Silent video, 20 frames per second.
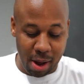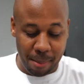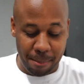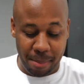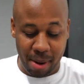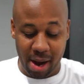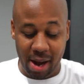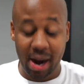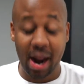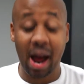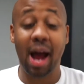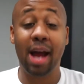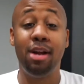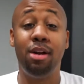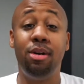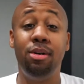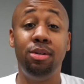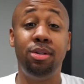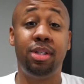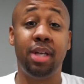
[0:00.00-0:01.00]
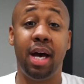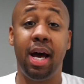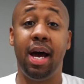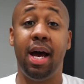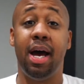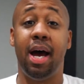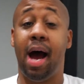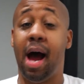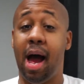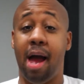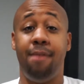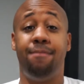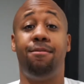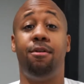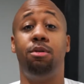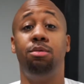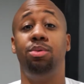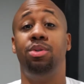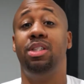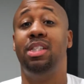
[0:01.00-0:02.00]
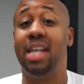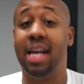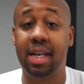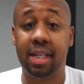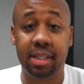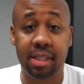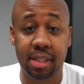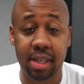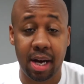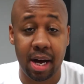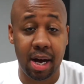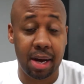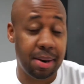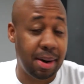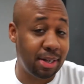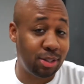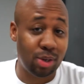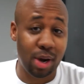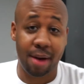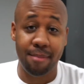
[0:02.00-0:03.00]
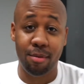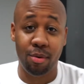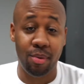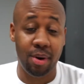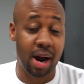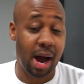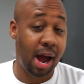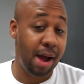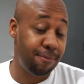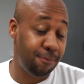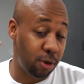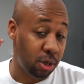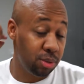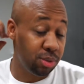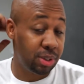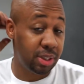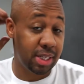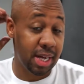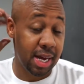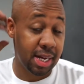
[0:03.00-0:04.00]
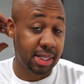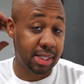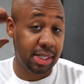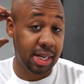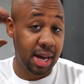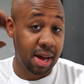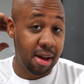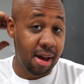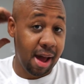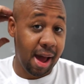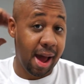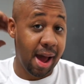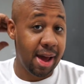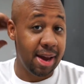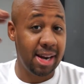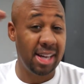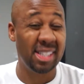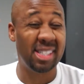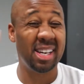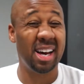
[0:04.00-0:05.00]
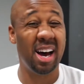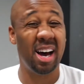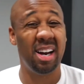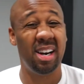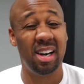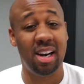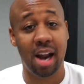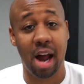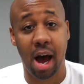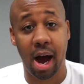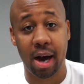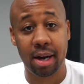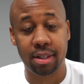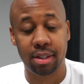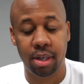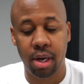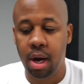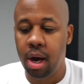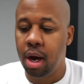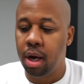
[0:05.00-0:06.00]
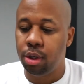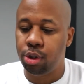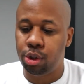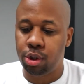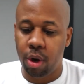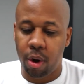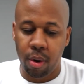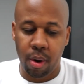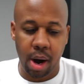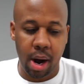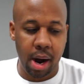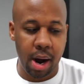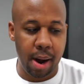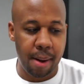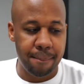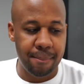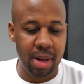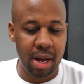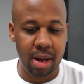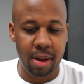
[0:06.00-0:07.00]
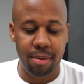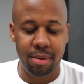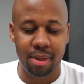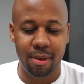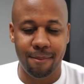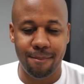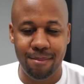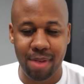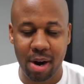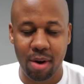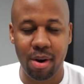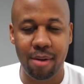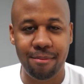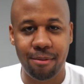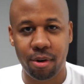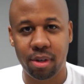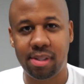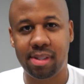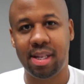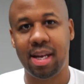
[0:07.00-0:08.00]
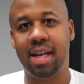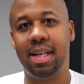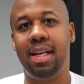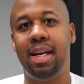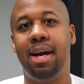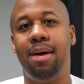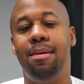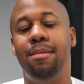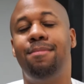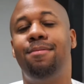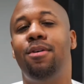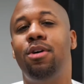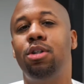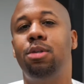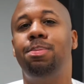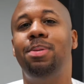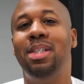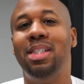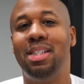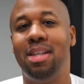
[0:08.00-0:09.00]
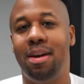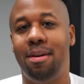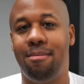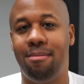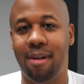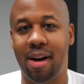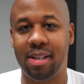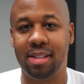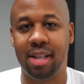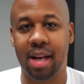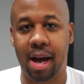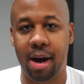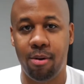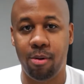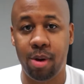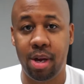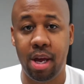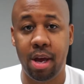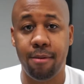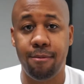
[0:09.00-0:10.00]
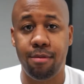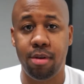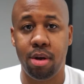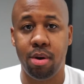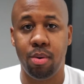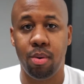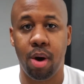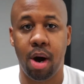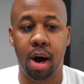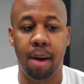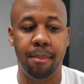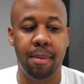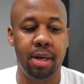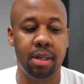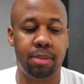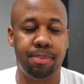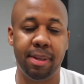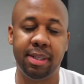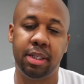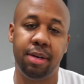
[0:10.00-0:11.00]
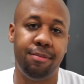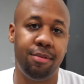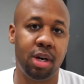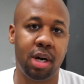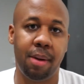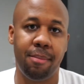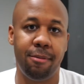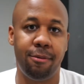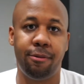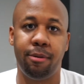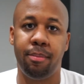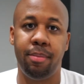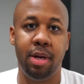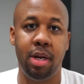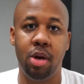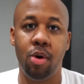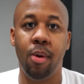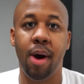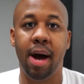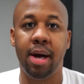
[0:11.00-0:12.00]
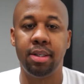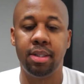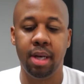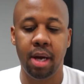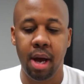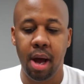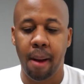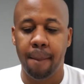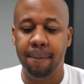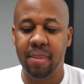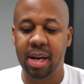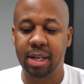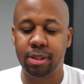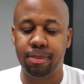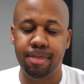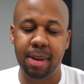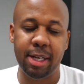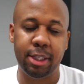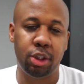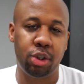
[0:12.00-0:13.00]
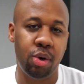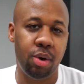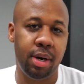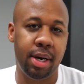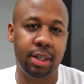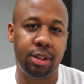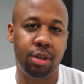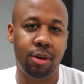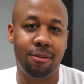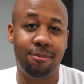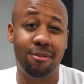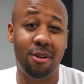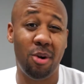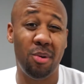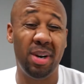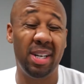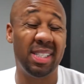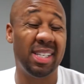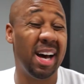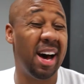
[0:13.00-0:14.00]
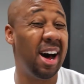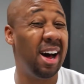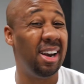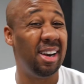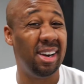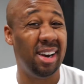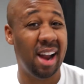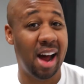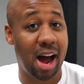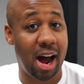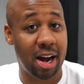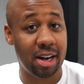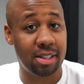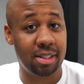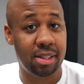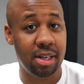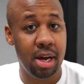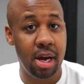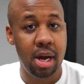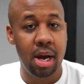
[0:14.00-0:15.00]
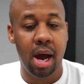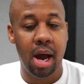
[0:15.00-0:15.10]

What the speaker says: But I use iPhone 6, I travel with an iPhone 6, and it's unlocked. So the very first thing, first piece of advice I'll give you, especially if you're coming from the US, is make sure that your phone is unlocked.